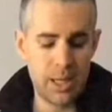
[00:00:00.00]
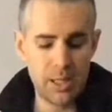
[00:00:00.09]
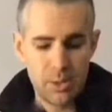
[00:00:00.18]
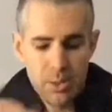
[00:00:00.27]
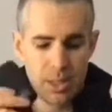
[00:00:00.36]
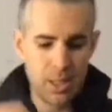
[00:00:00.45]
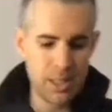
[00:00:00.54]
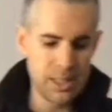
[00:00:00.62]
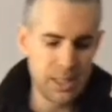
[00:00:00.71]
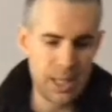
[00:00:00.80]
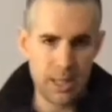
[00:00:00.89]
as you'll see in a
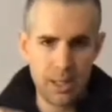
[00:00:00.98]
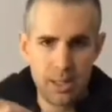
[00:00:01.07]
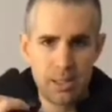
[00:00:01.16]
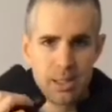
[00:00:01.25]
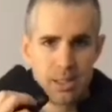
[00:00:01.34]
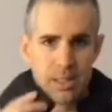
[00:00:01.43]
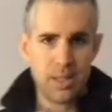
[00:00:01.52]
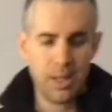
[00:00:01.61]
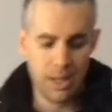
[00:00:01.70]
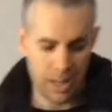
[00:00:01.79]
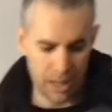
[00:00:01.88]
sec, this is
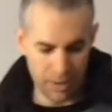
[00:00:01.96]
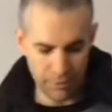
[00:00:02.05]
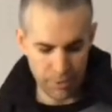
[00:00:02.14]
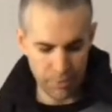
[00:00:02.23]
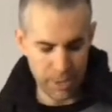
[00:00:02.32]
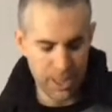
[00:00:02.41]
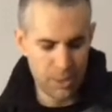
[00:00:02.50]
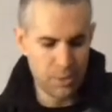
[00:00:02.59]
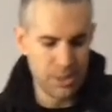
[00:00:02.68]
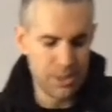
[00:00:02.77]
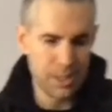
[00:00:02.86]
half the
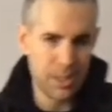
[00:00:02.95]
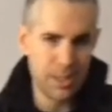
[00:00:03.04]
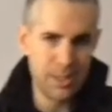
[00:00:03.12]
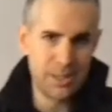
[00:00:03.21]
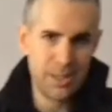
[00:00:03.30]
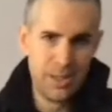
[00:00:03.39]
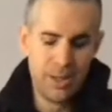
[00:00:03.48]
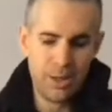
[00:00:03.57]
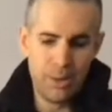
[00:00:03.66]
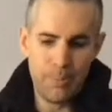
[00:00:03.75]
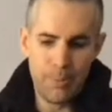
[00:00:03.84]
battery size
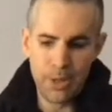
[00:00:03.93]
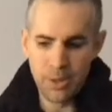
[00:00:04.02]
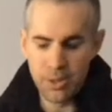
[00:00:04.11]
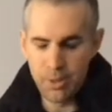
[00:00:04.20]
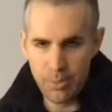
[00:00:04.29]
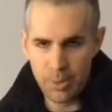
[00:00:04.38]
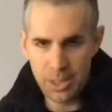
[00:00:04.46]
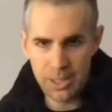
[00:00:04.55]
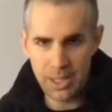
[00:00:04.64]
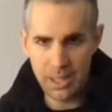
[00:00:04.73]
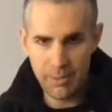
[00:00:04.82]
compared to the
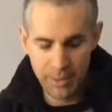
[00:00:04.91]
Muske,